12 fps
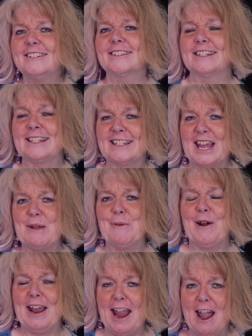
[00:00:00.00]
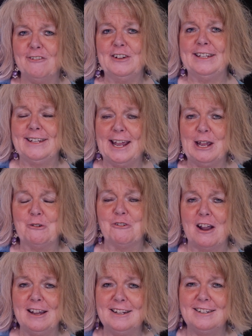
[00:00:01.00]
look the same way every day,
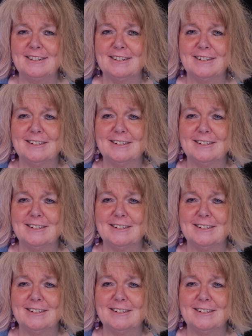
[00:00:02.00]
right?